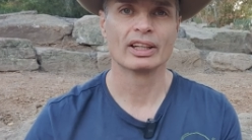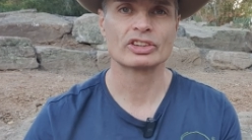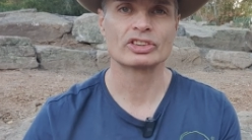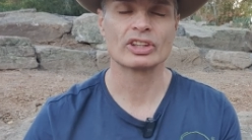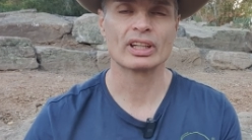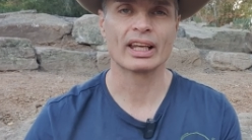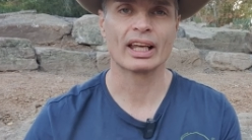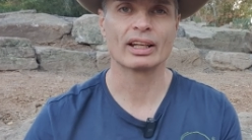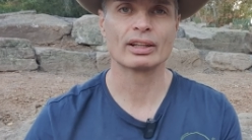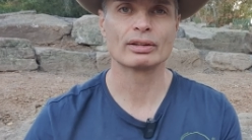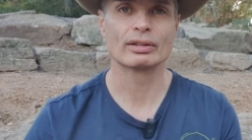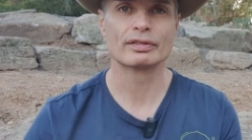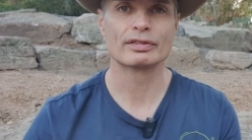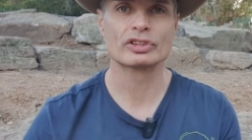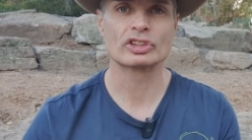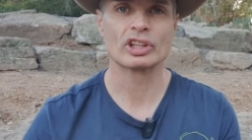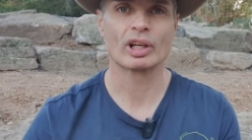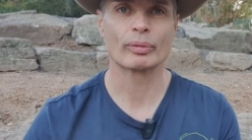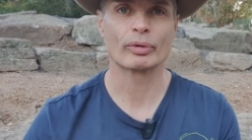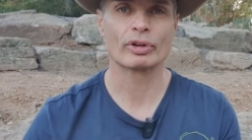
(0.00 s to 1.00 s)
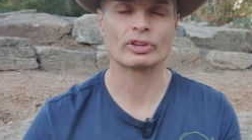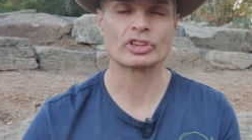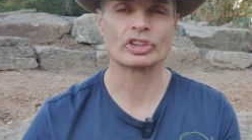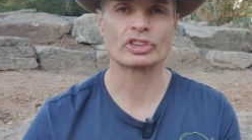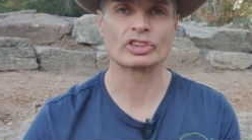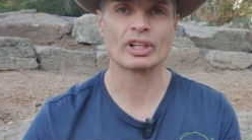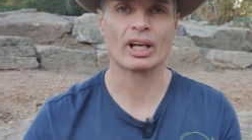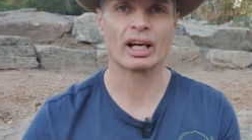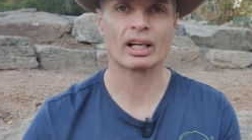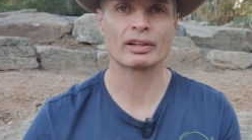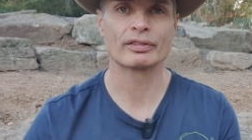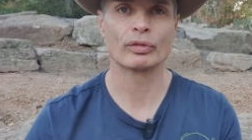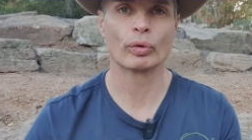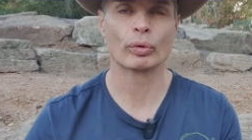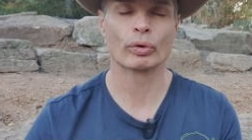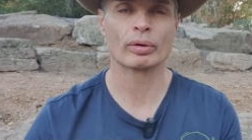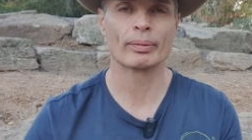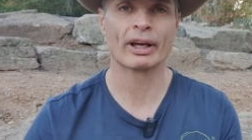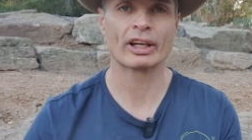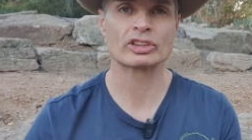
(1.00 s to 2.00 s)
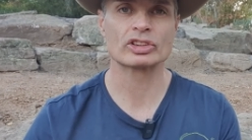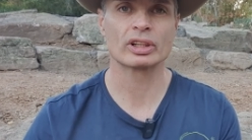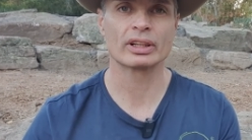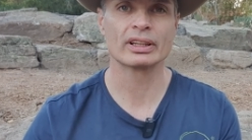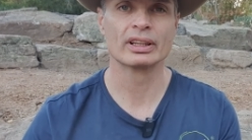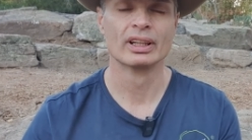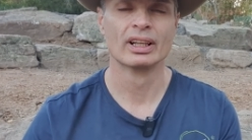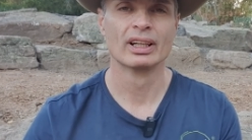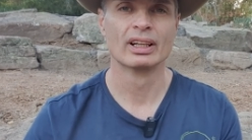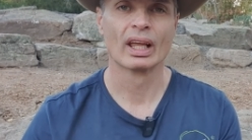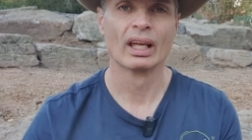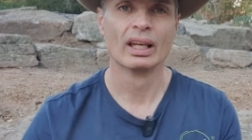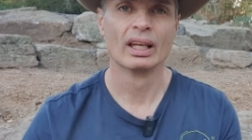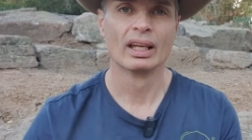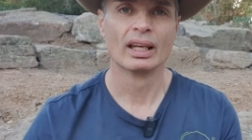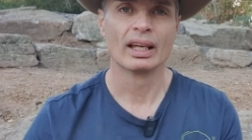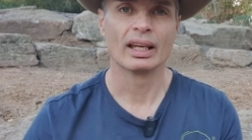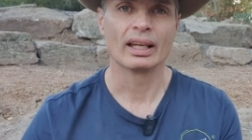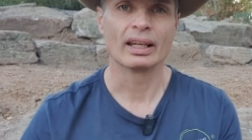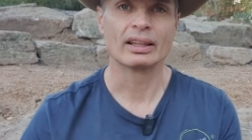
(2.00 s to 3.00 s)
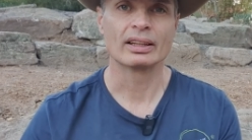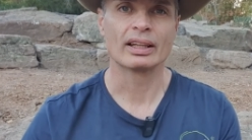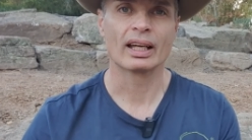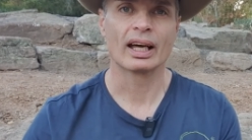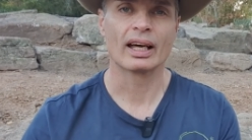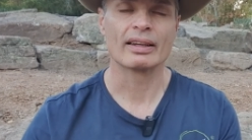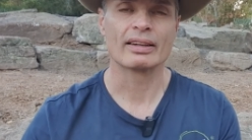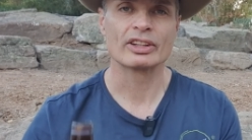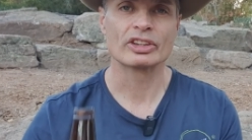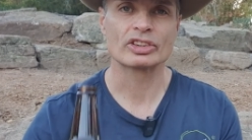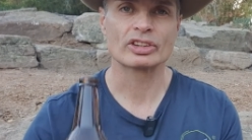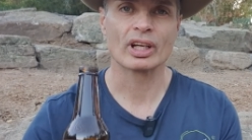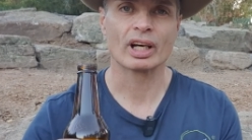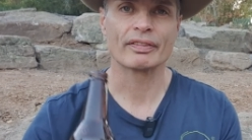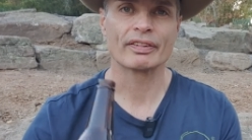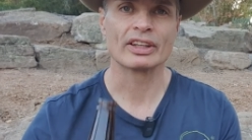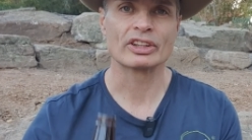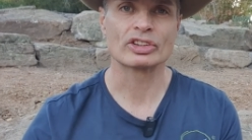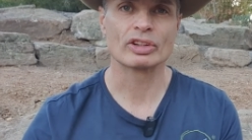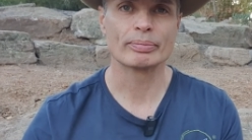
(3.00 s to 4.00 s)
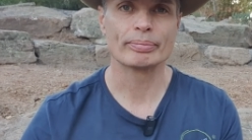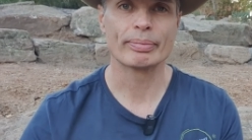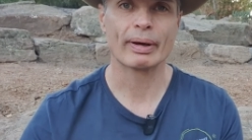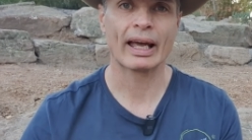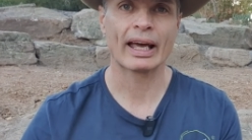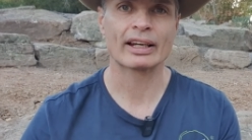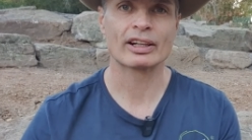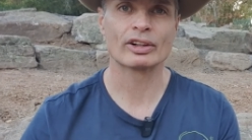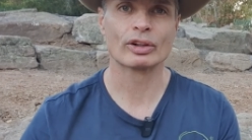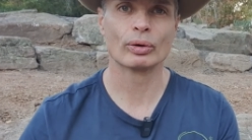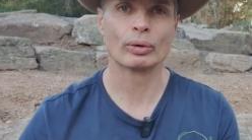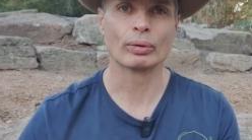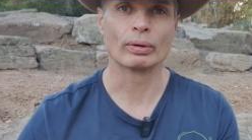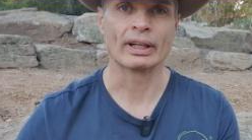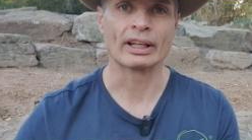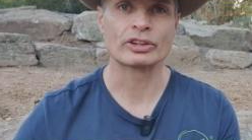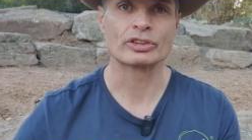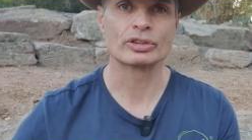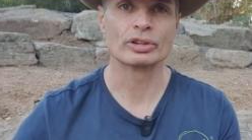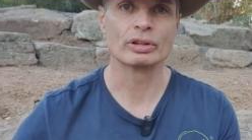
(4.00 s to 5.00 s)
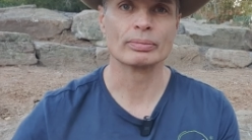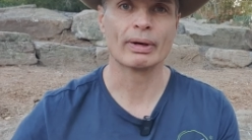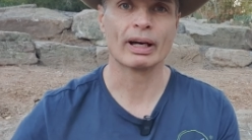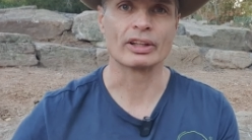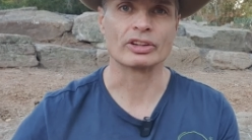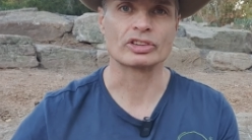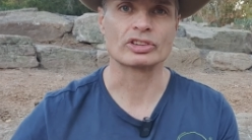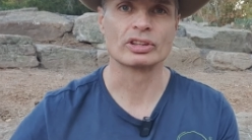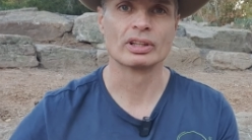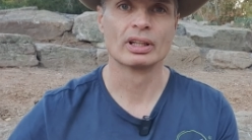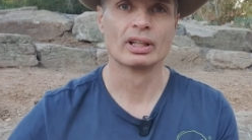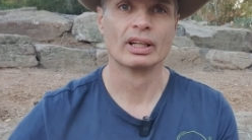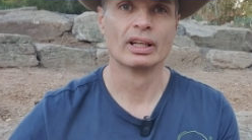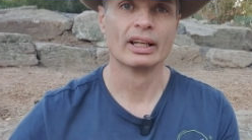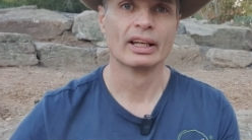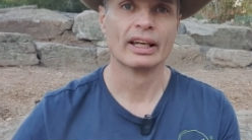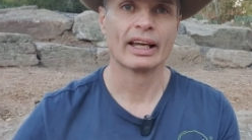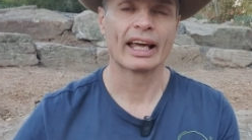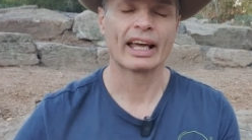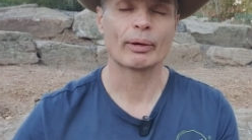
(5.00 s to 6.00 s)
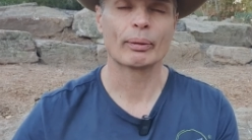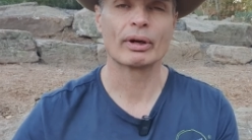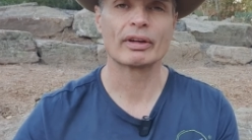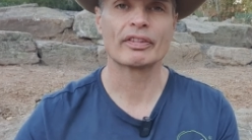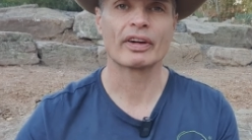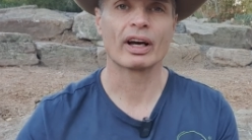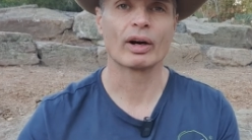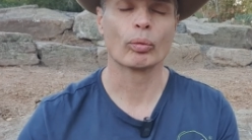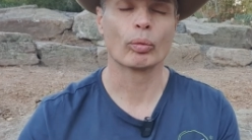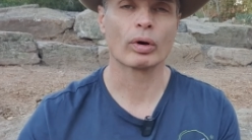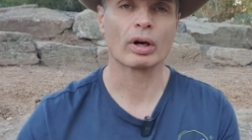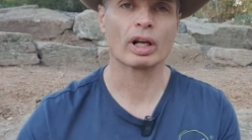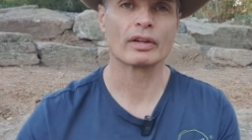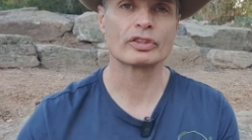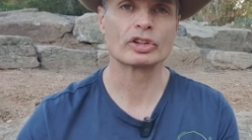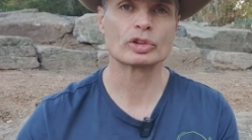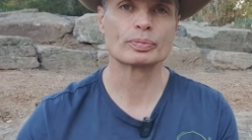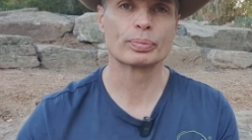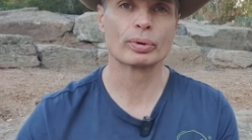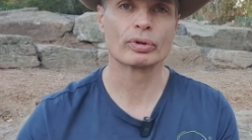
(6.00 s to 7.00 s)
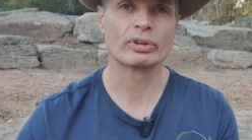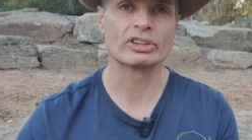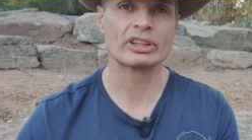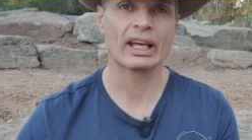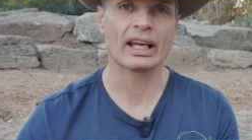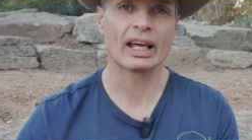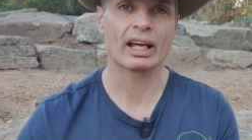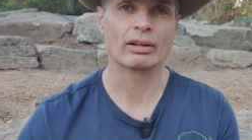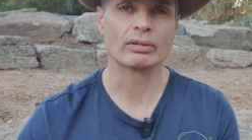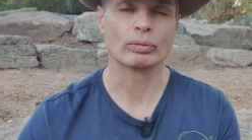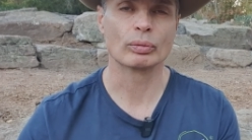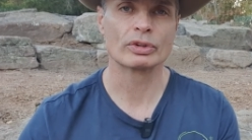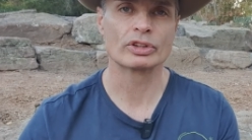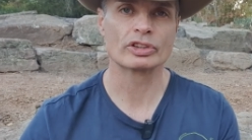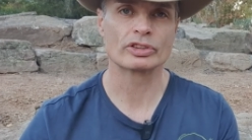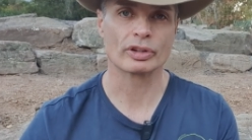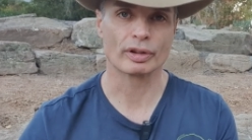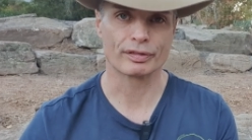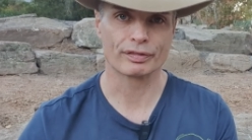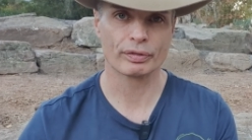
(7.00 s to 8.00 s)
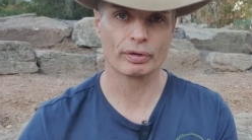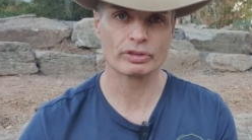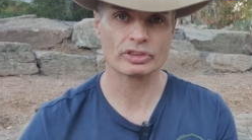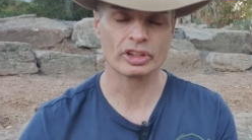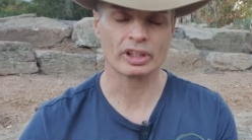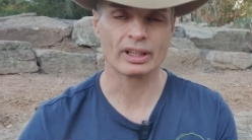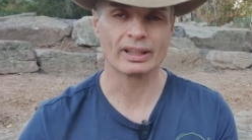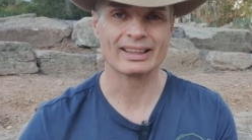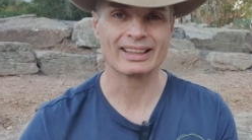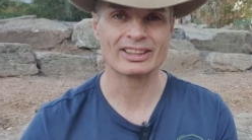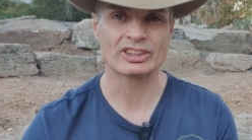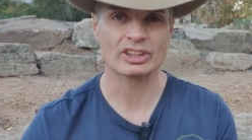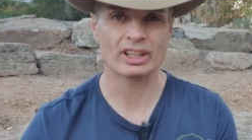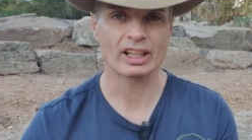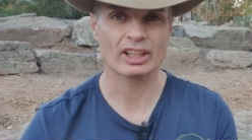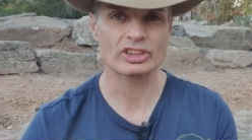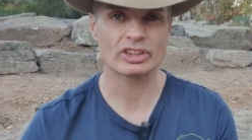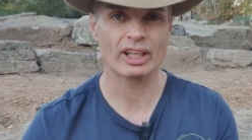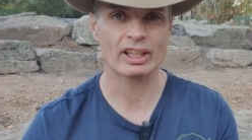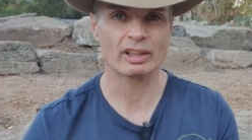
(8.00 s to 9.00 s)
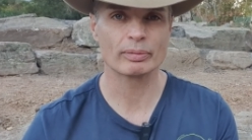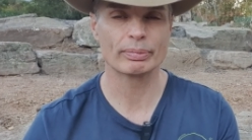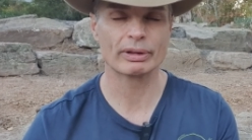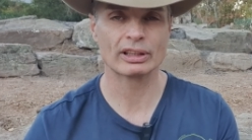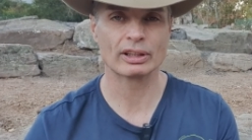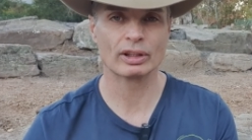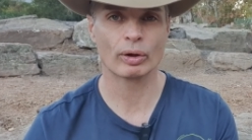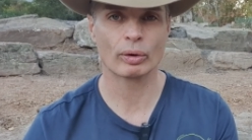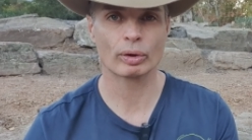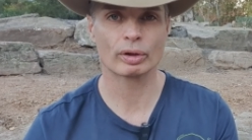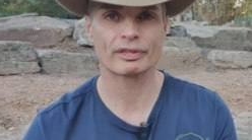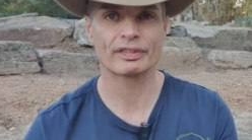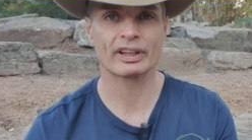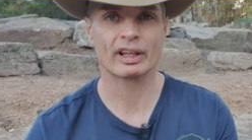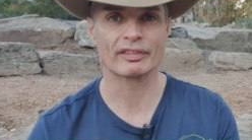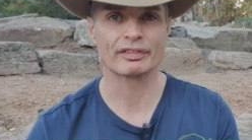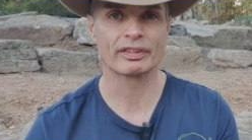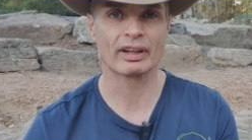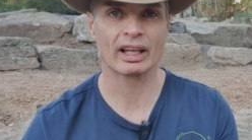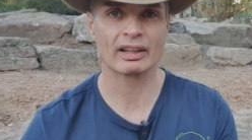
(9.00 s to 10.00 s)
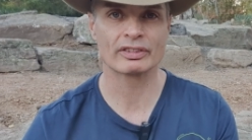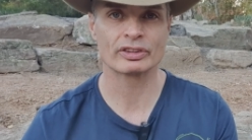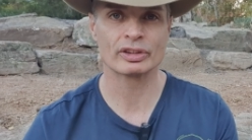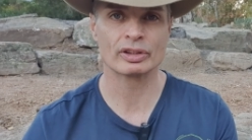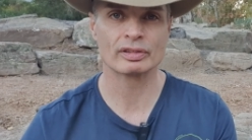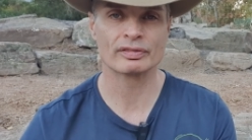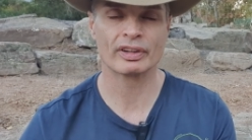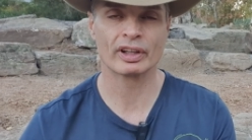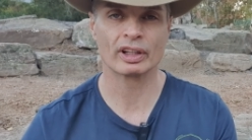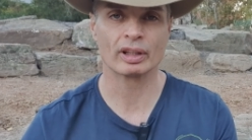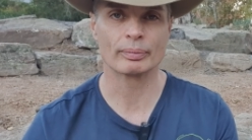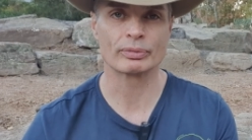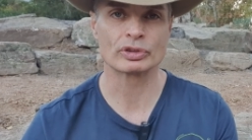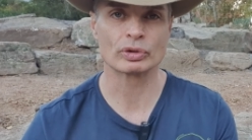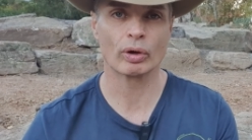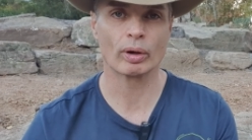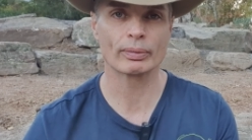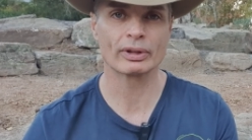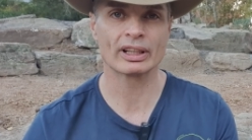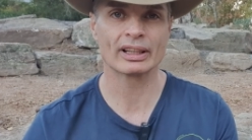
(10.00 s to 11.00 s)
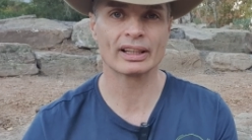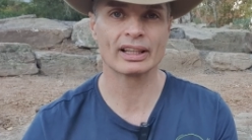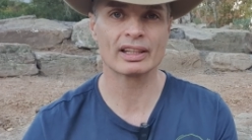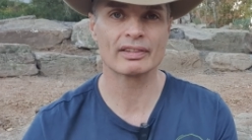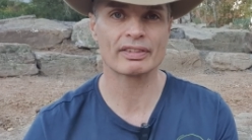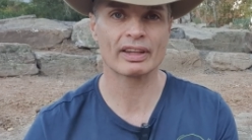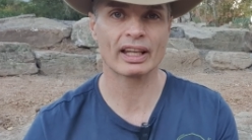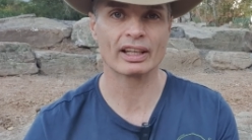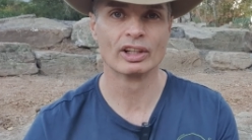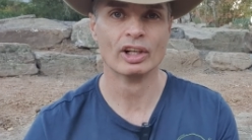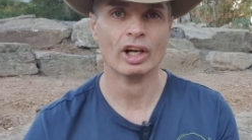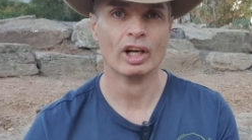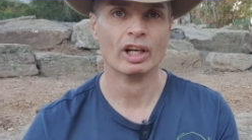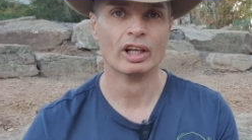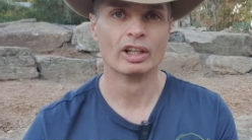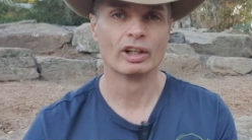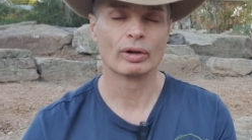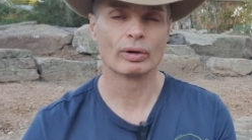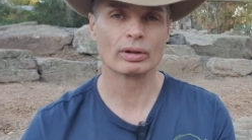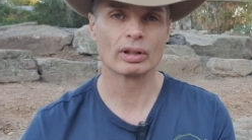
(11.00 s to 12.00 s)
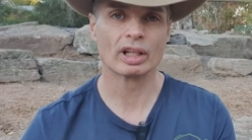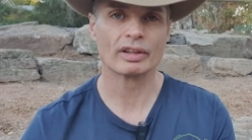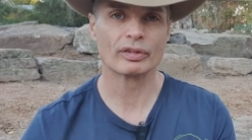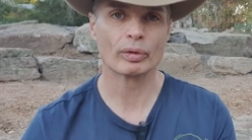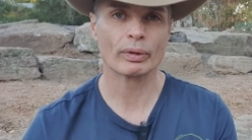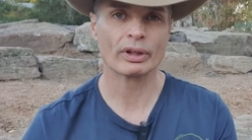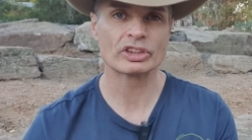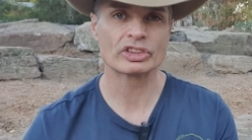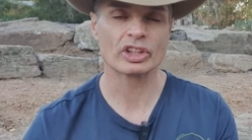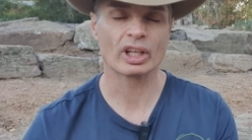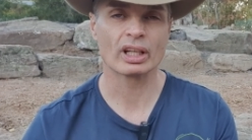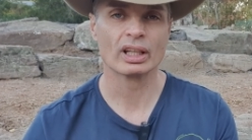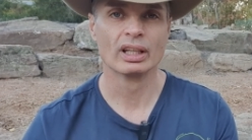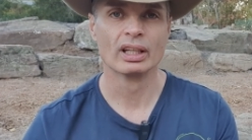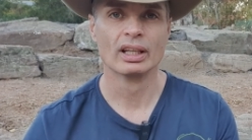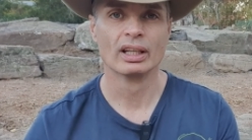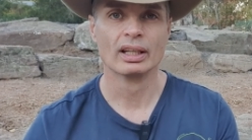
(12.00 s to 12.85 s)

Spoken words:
It's the end of summer, it's the start of autumn actually, and this stuff isn't bad at all at 2 months. However, what I've just put down, which has got fruit in it, it's going to take a bit longer for that flavour to develop. So I'm going to leave that all over winter,